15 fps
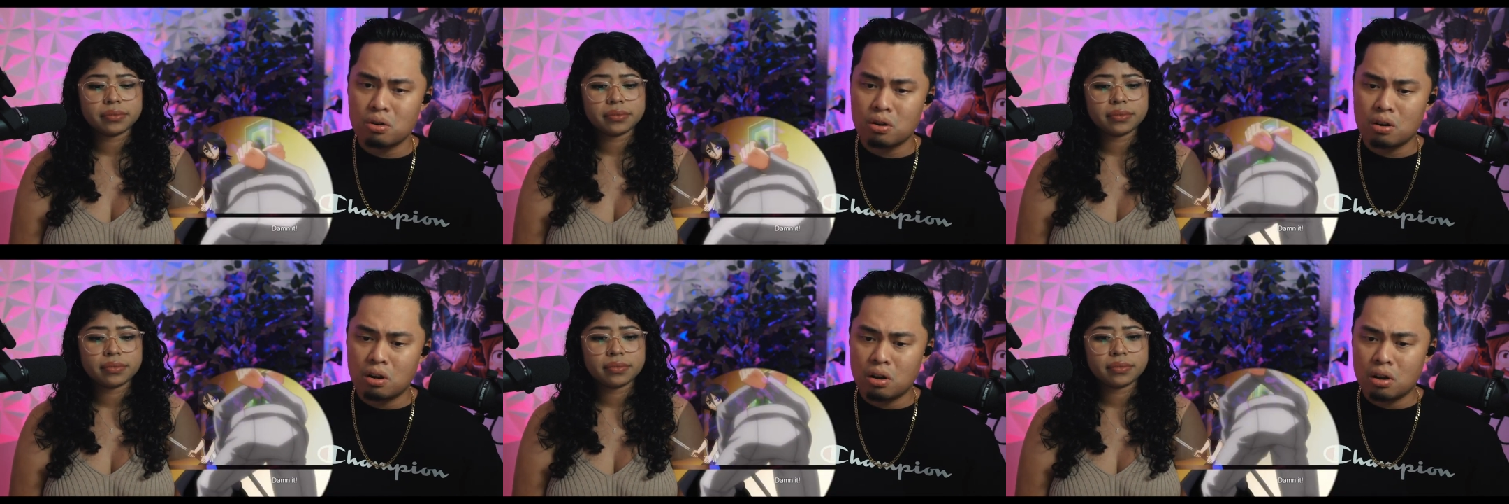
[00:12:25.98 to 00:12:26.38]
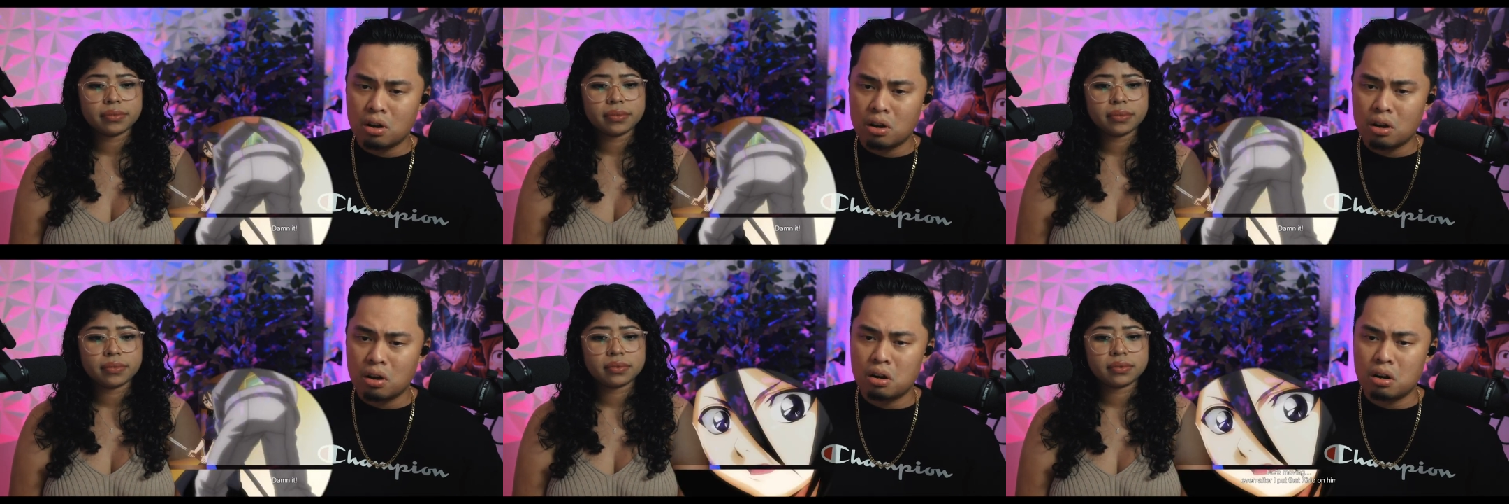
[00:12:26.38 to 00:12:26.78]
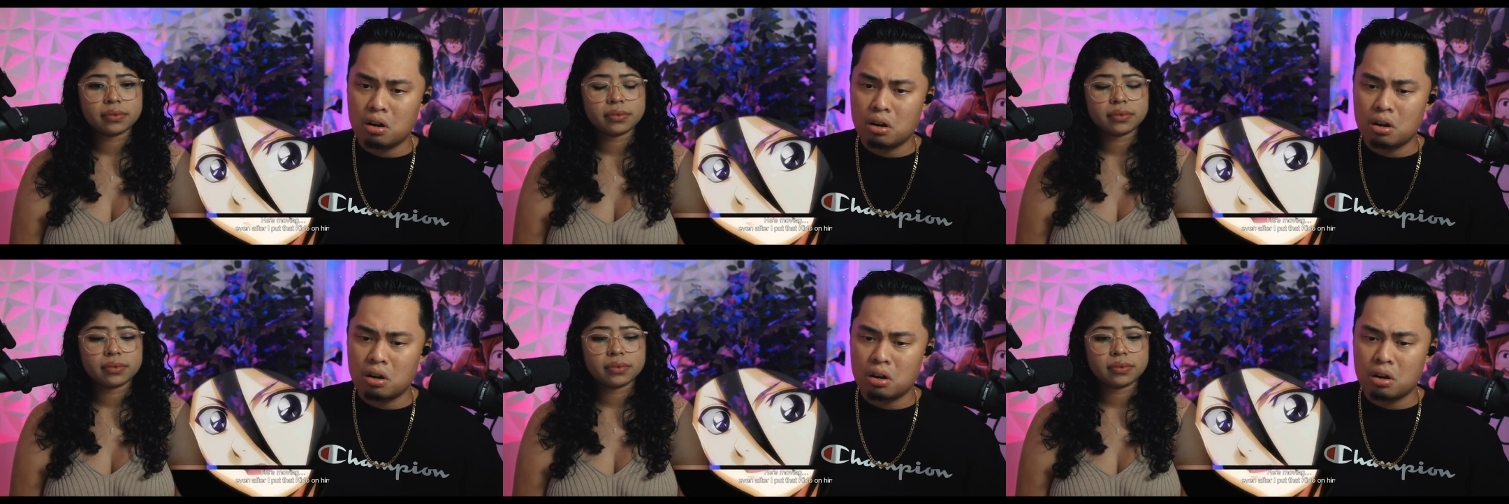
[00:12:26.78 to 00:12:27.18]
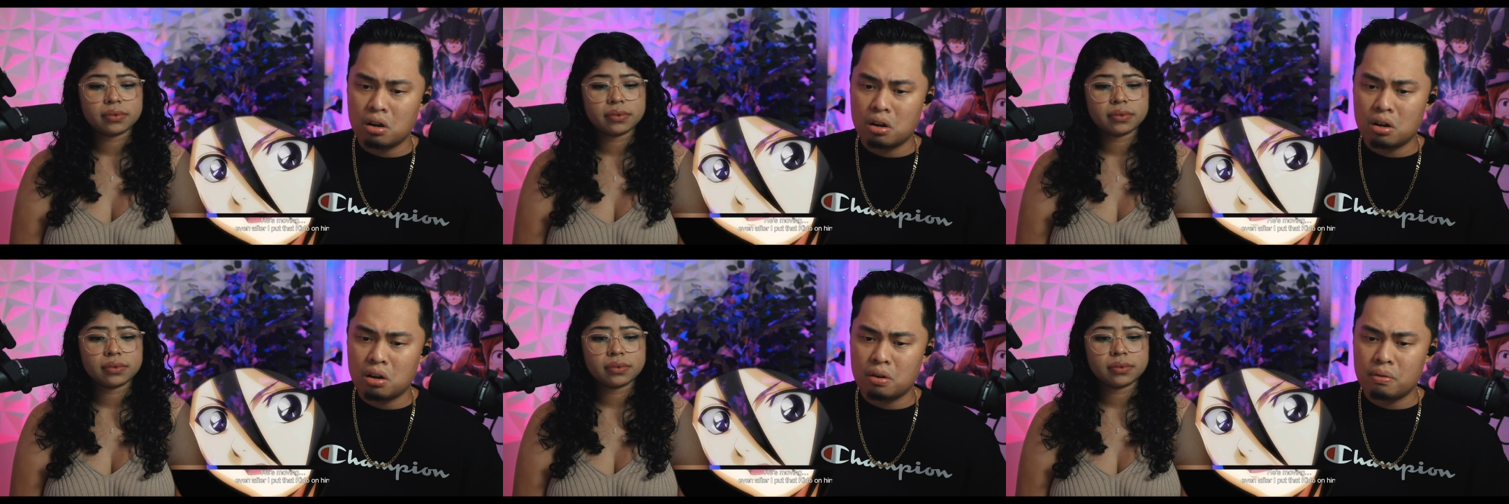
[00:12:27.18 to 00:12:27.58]

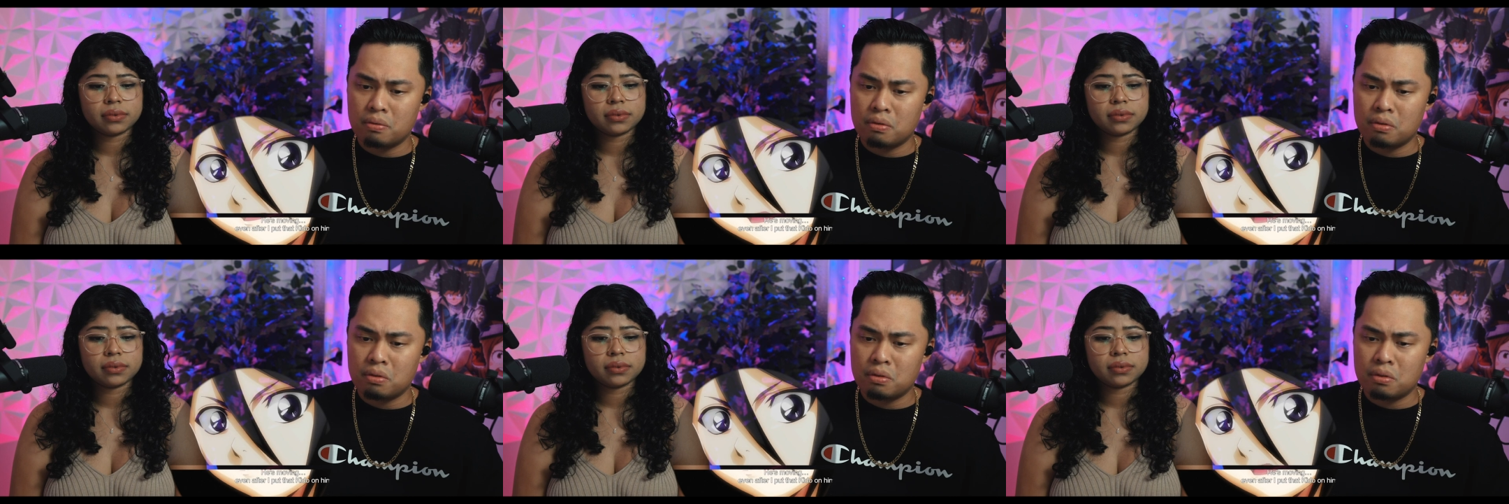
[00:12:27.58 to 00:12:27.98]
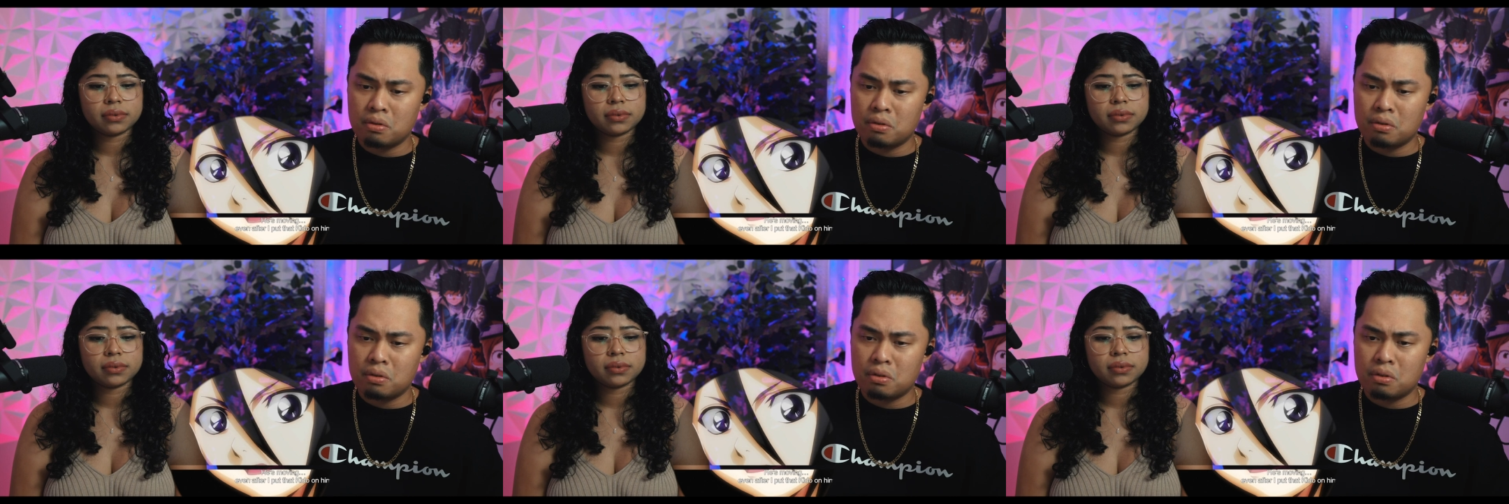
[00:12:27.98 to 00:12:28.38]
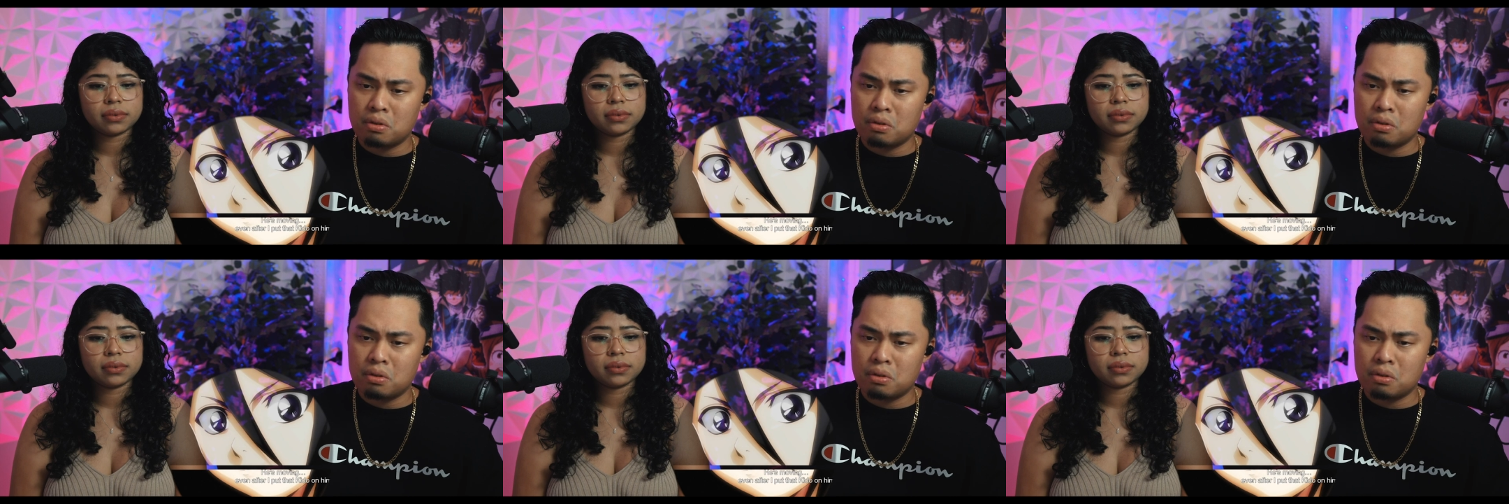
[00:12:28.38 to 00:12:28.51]
(no one is talking)